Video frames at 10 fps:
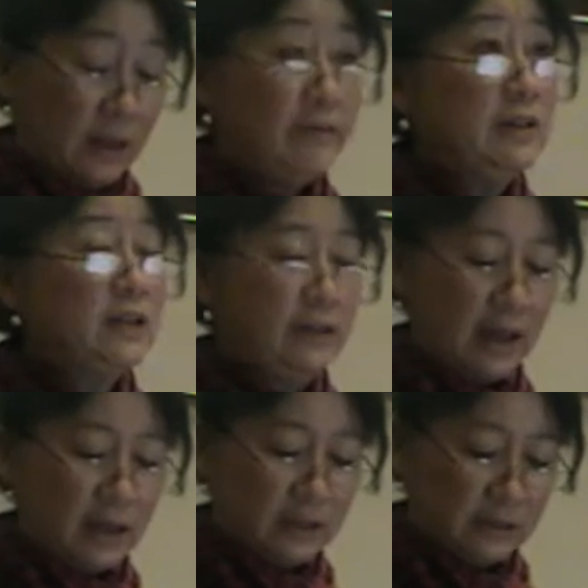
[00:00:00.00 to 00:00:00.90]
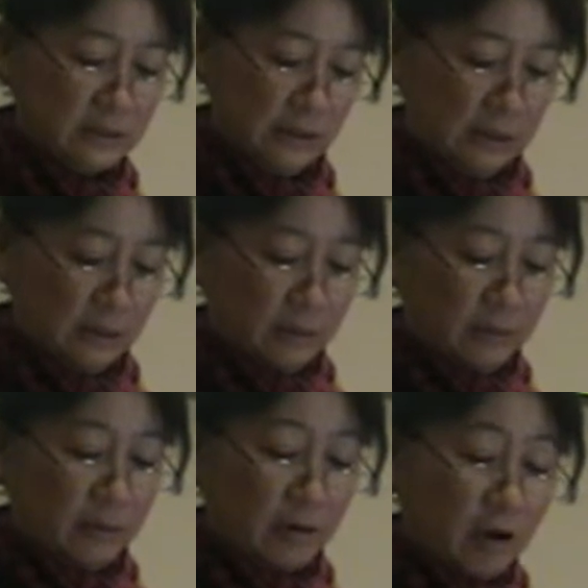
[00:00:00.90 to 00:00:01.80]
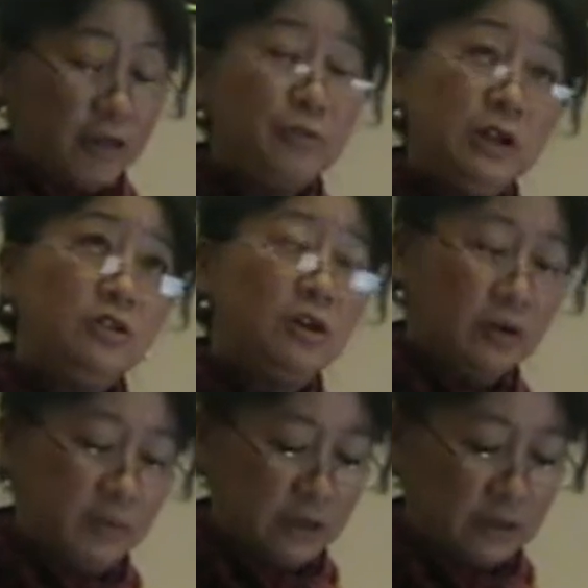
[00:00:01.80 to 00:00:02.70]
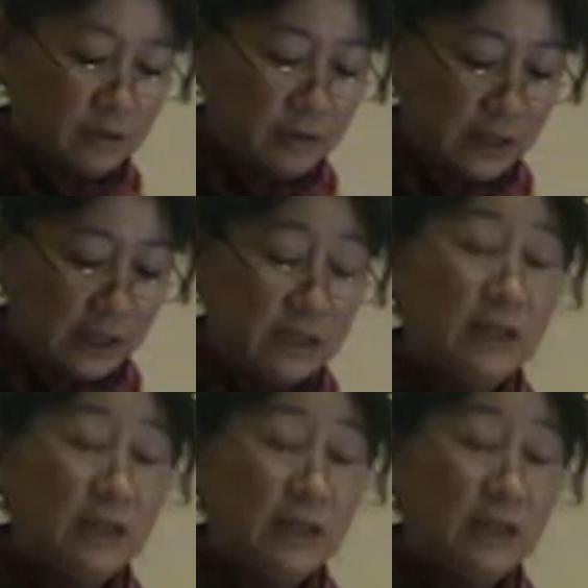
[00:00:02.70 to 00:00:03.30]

Having said that, there are 3 documents on the